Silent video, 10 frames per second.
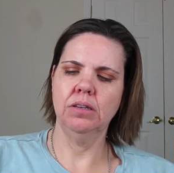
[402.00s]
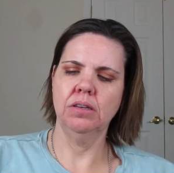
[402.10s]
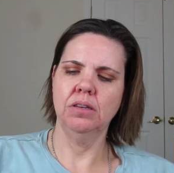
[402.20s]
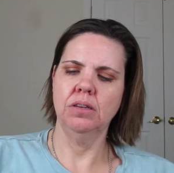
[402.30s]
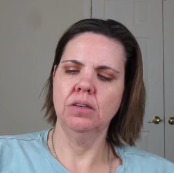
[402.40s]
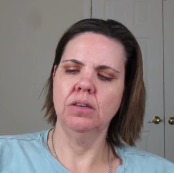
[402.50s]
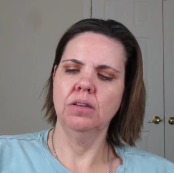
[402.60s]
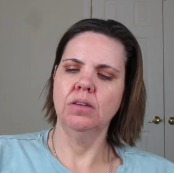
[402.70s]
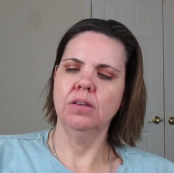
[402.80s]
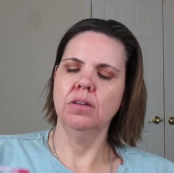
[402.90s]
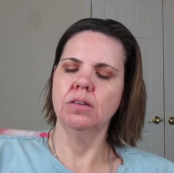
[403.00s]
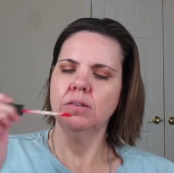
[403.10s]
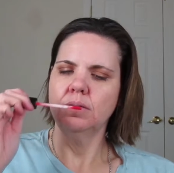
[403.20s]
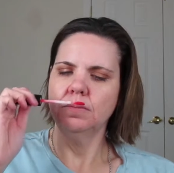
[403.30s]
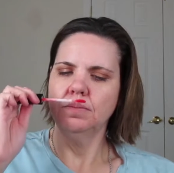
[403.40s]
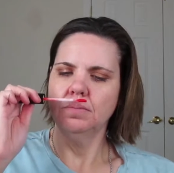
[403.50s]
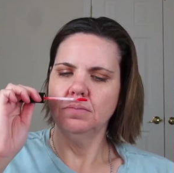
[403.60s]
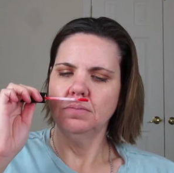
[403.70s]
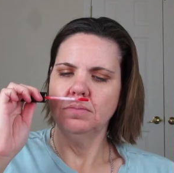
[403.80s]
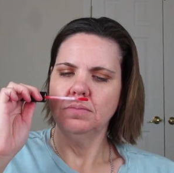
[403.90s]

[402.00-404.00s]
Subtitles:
No one is speaking in this clip.